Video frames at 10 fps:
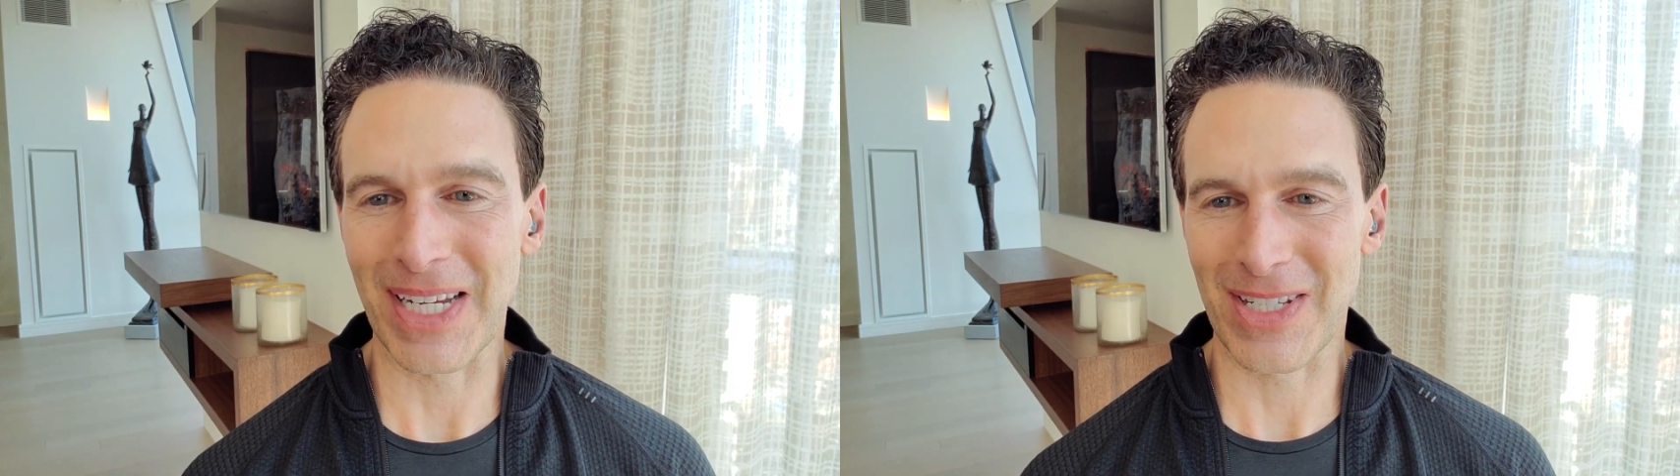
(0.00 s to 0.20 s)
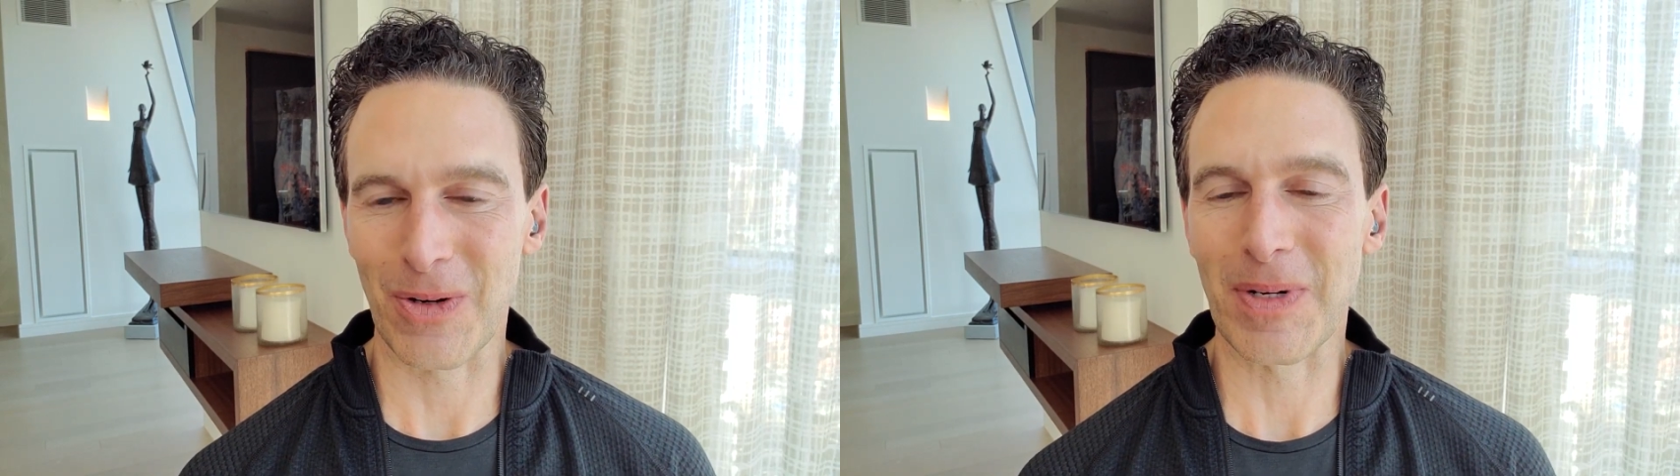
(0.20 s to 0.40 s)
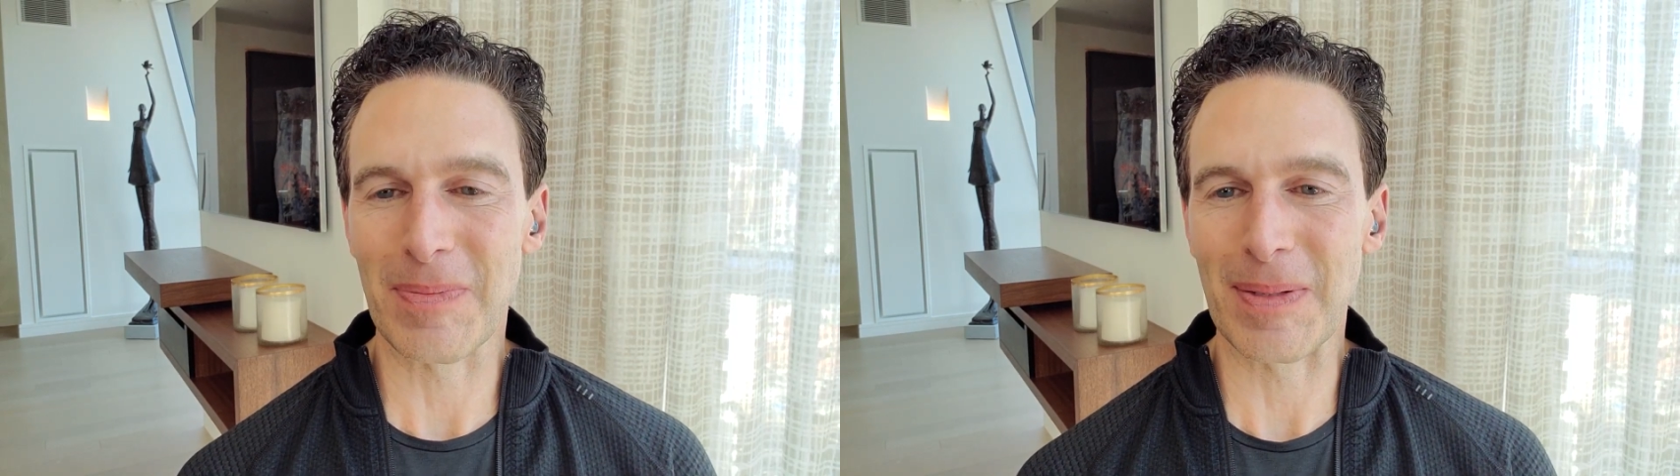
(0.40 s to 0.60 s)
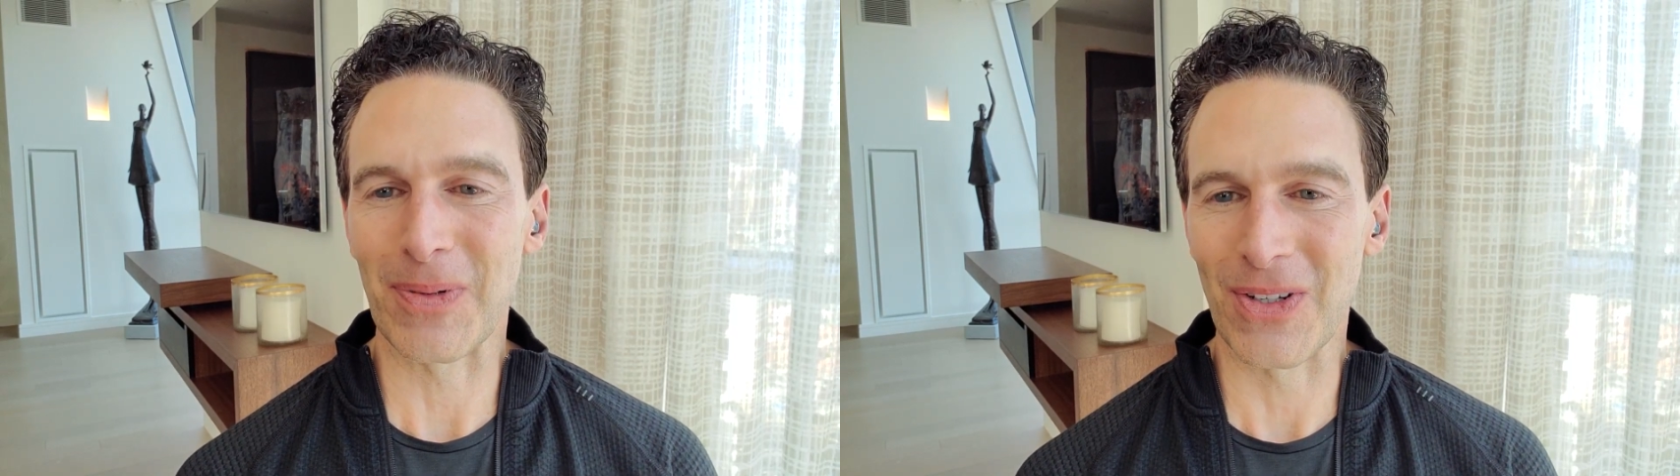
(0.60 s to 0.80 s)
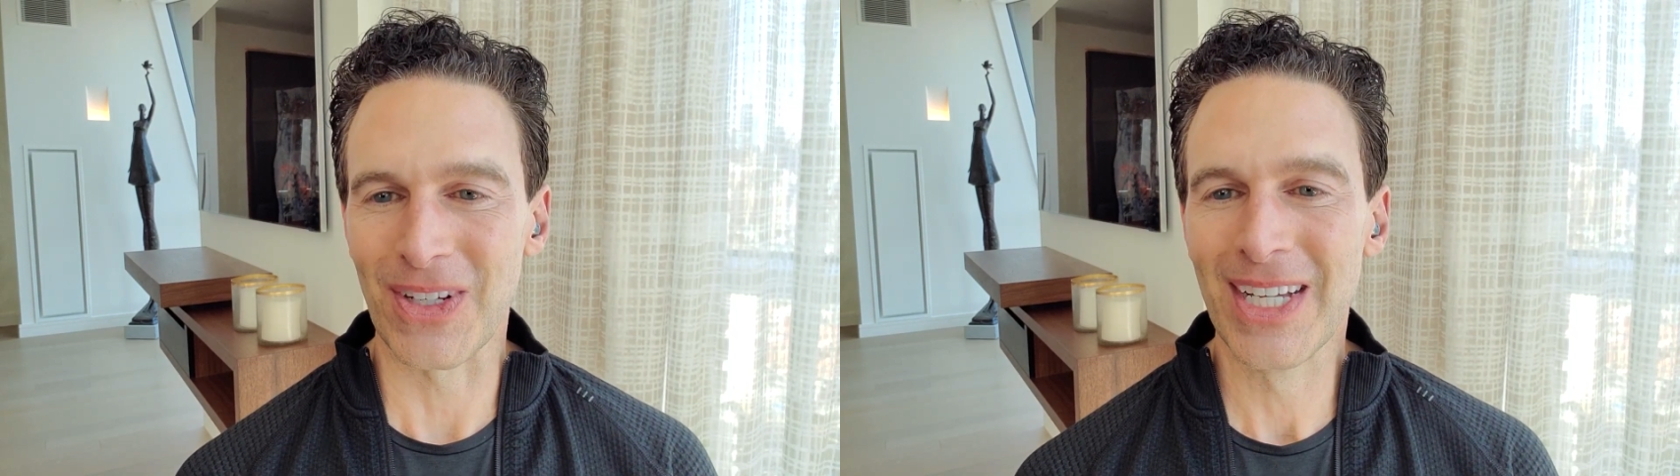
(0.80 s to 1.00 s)
Because so many
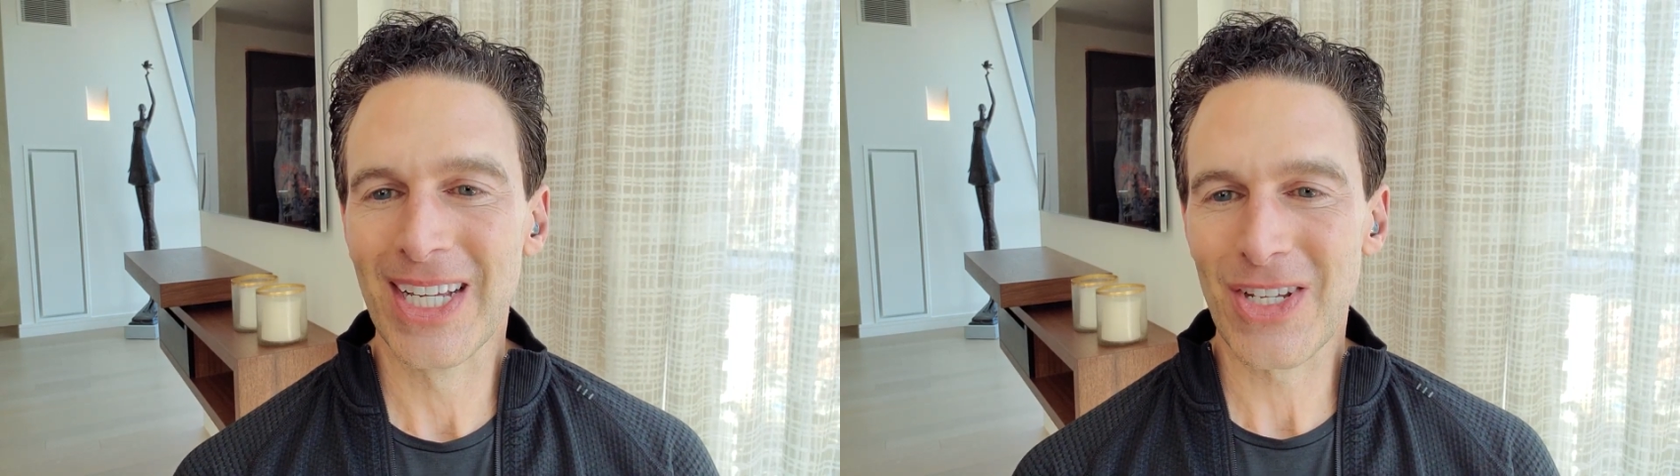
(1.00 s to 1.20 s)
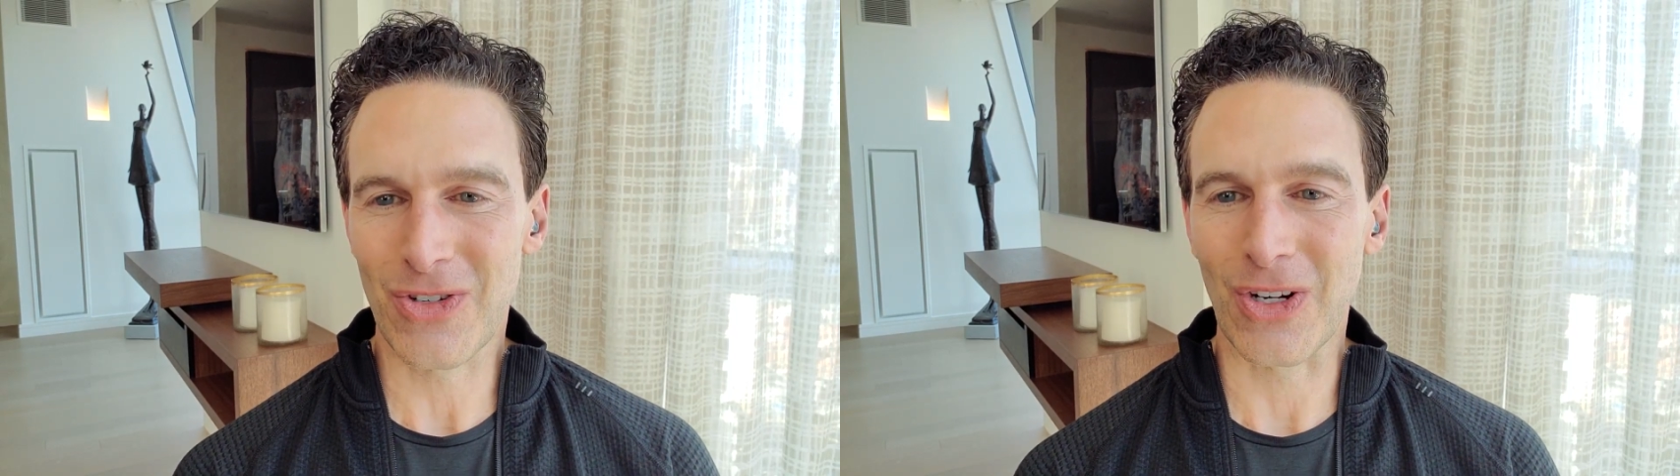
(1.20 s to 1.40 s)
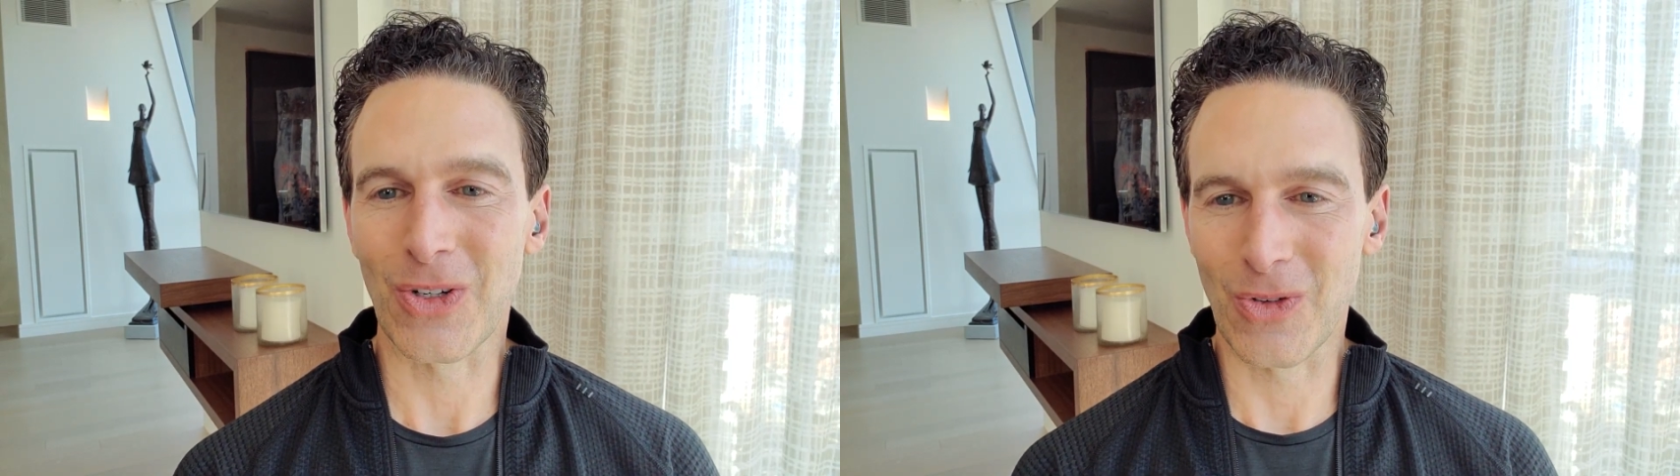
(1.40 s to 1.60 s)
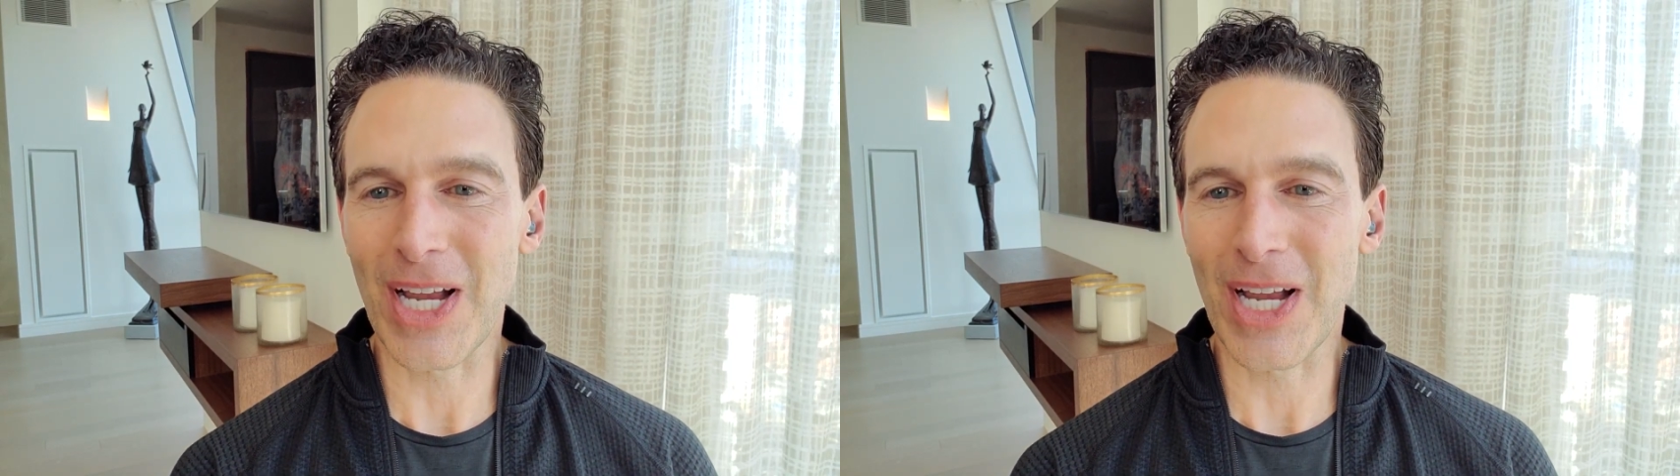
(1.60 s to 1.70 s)
people struggle